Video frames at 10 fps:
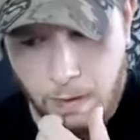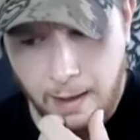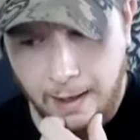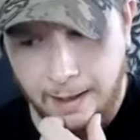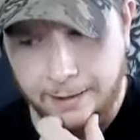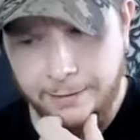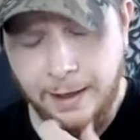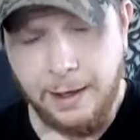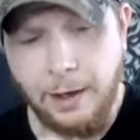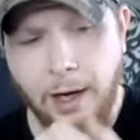And
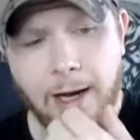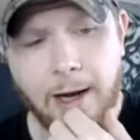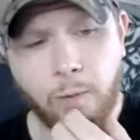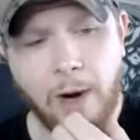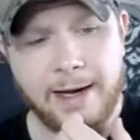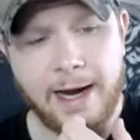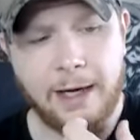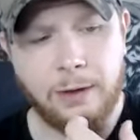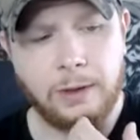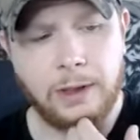uh, right
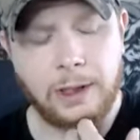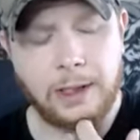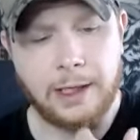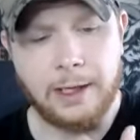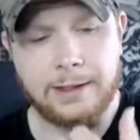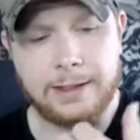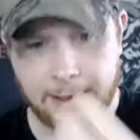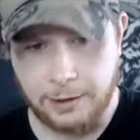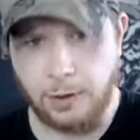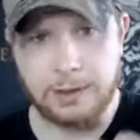now, uh,
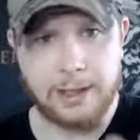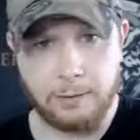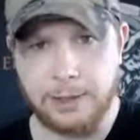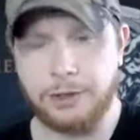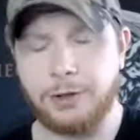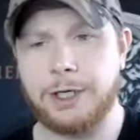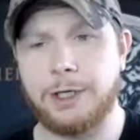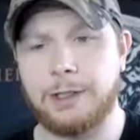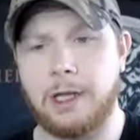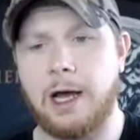tickets are on sale.
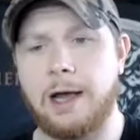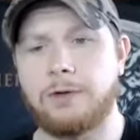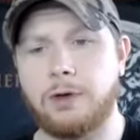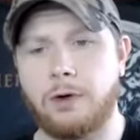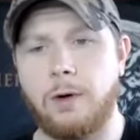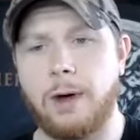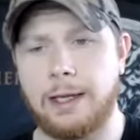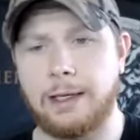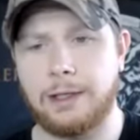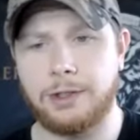Registration is live, so go
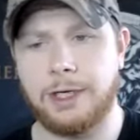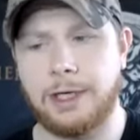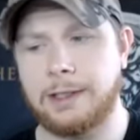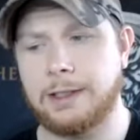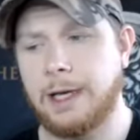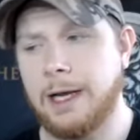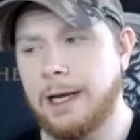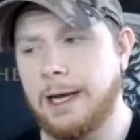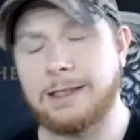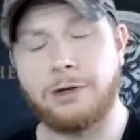ahead and get your tickets.
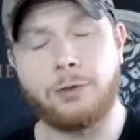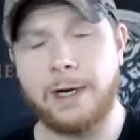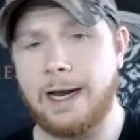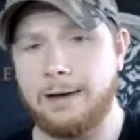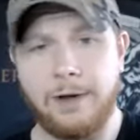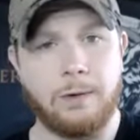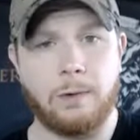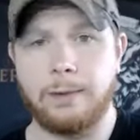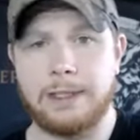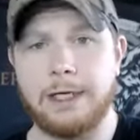It's a three-day event
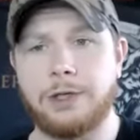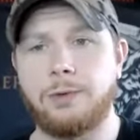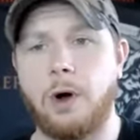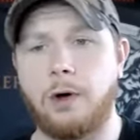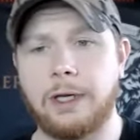where we teach you all